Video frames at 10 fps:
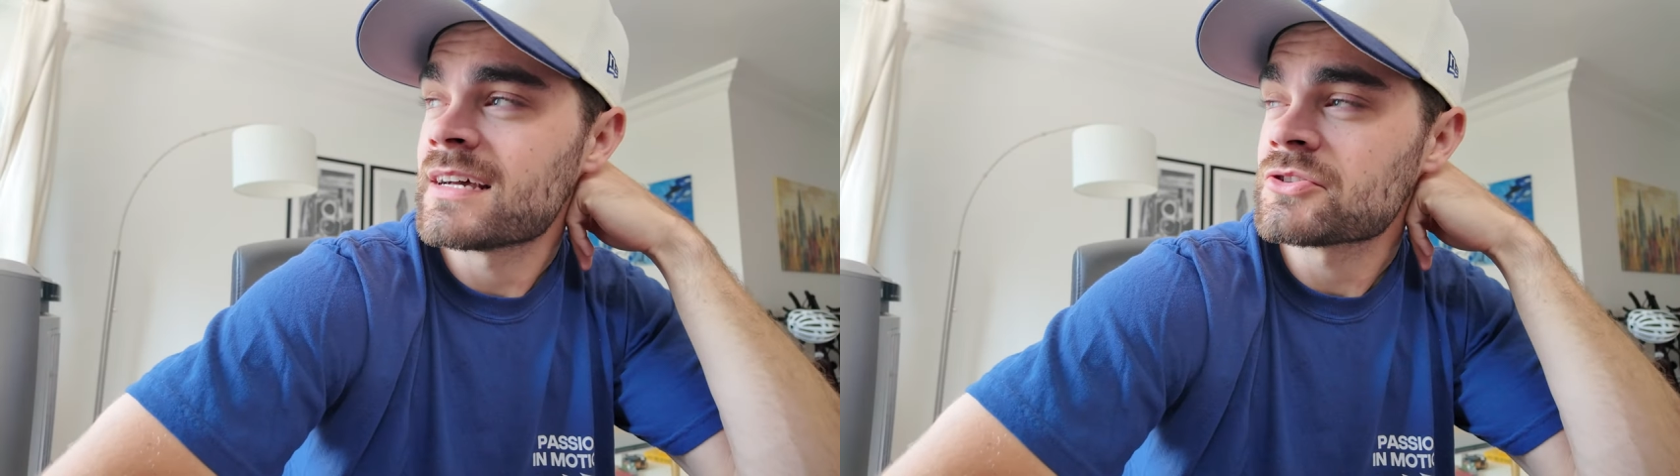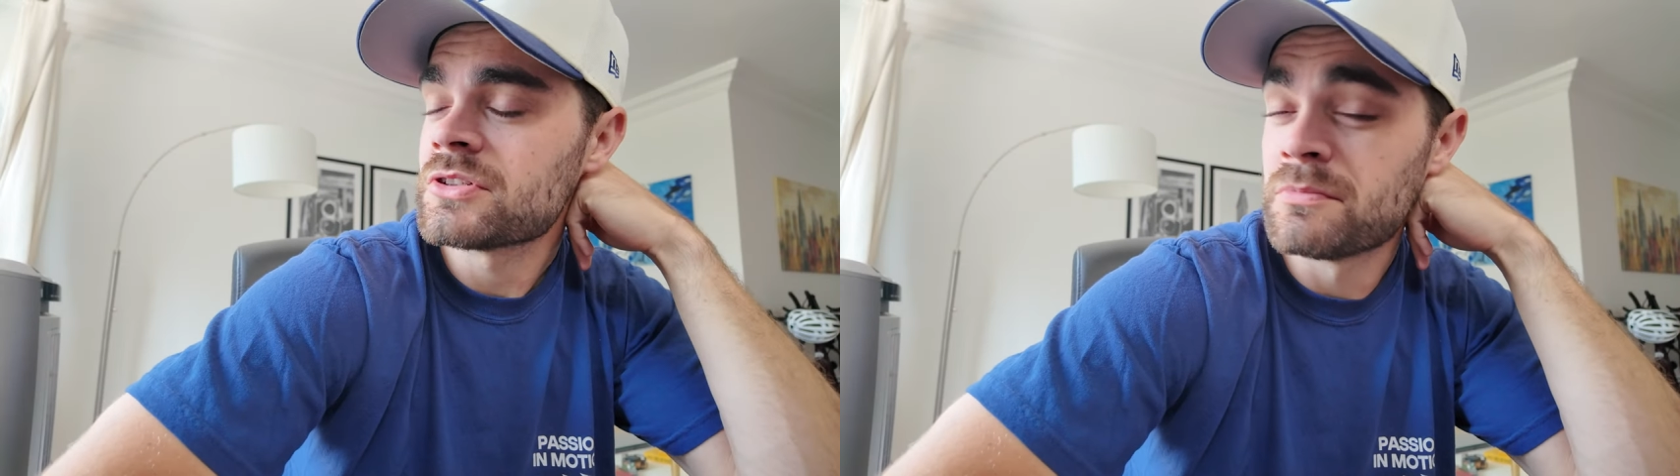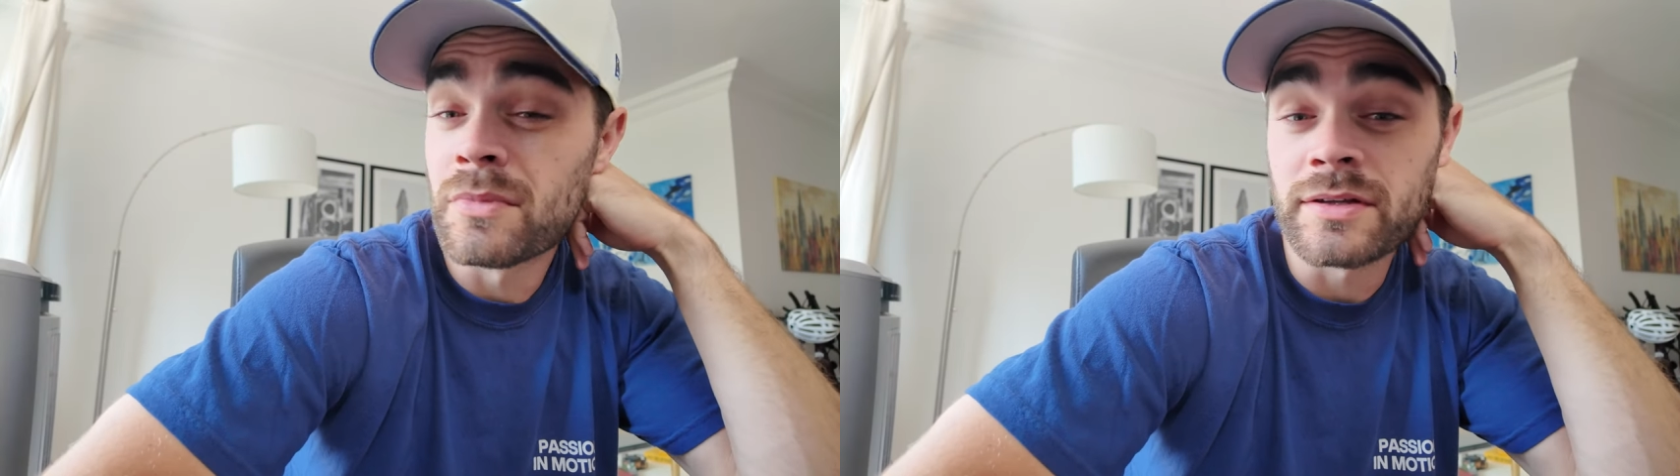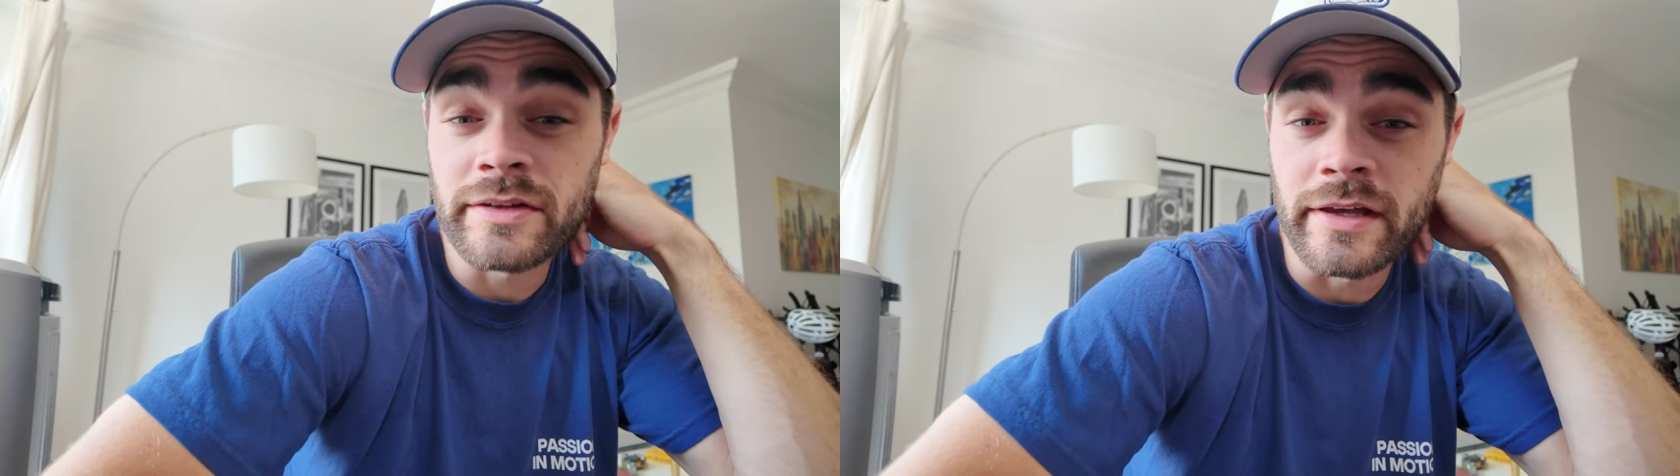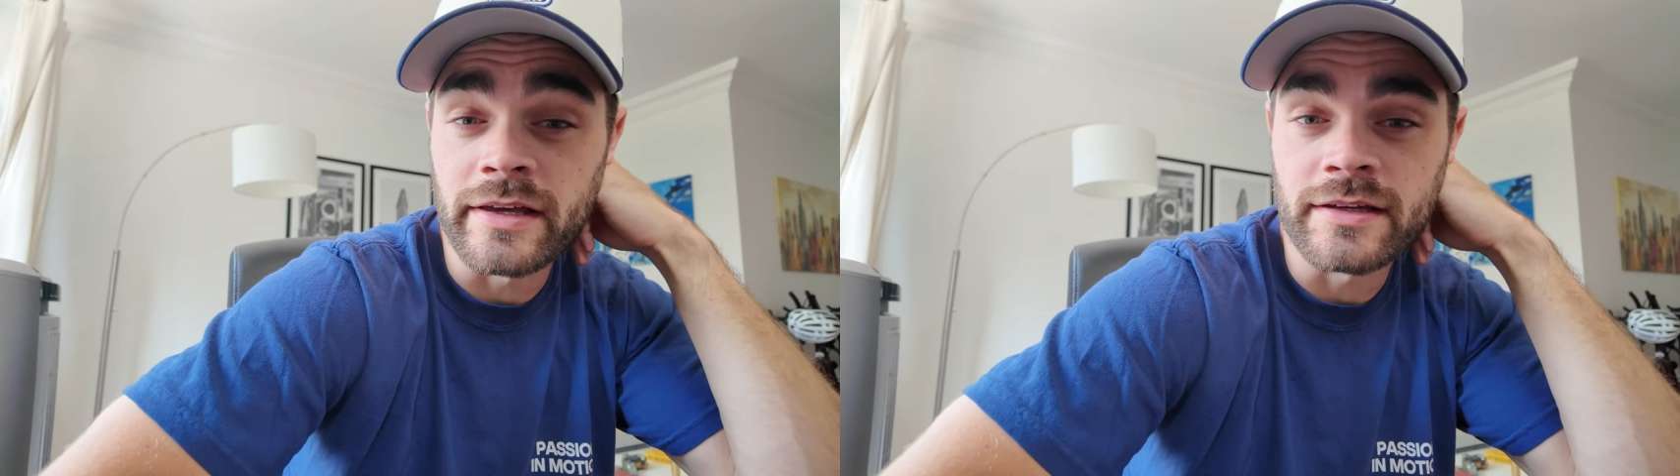actually
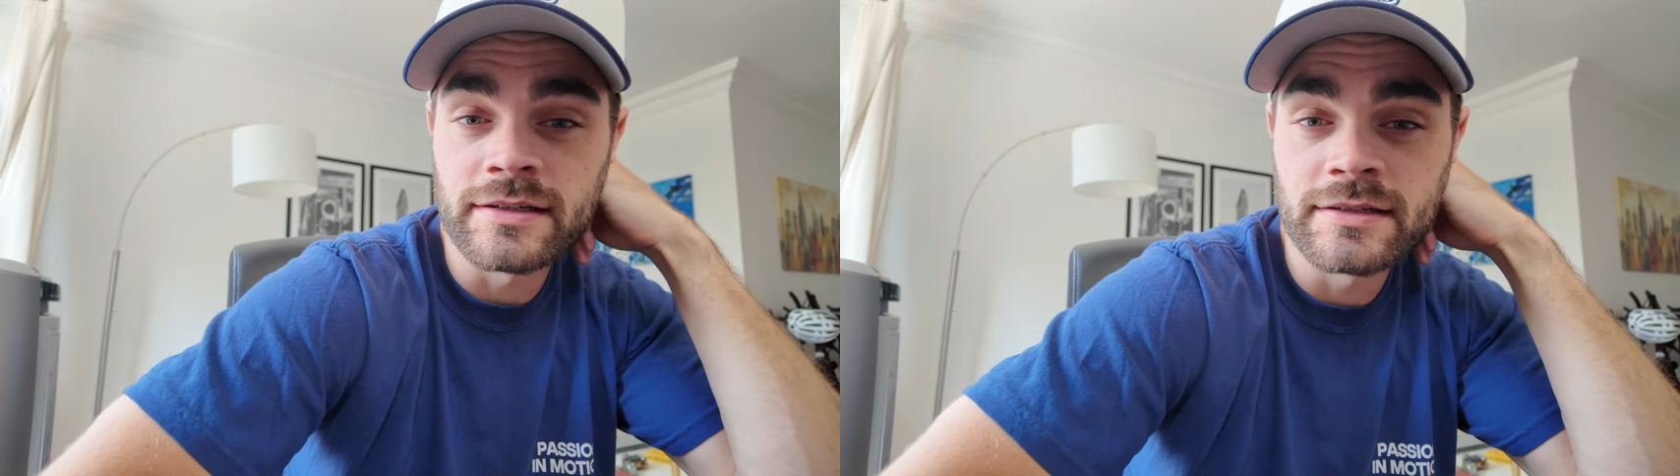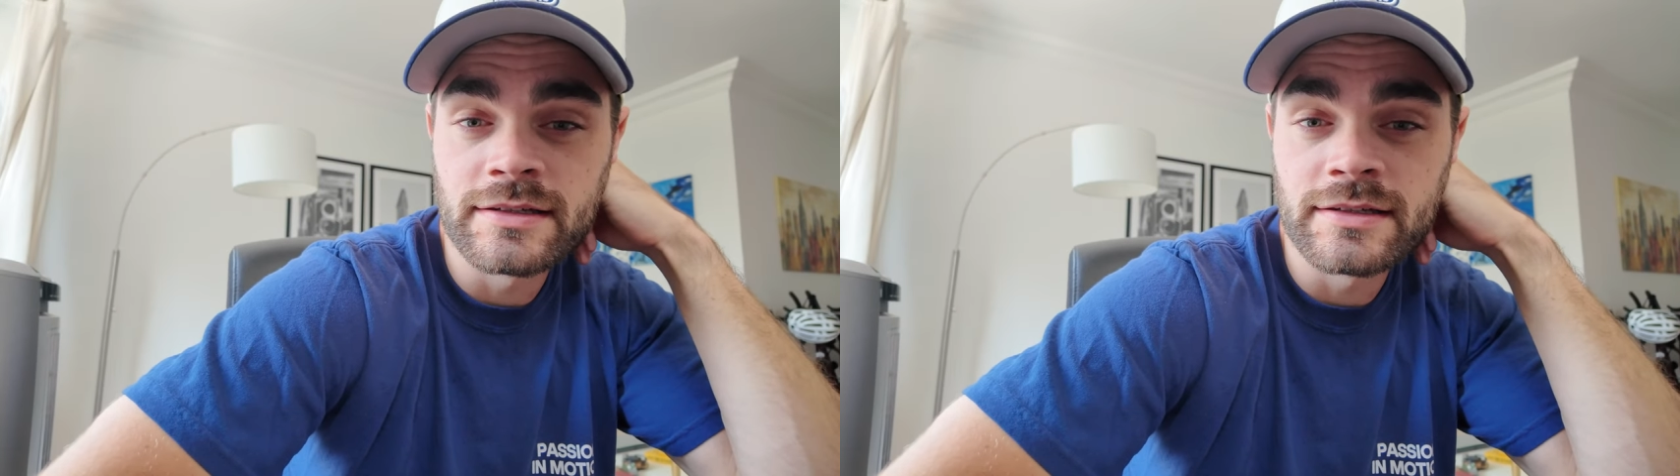Monday,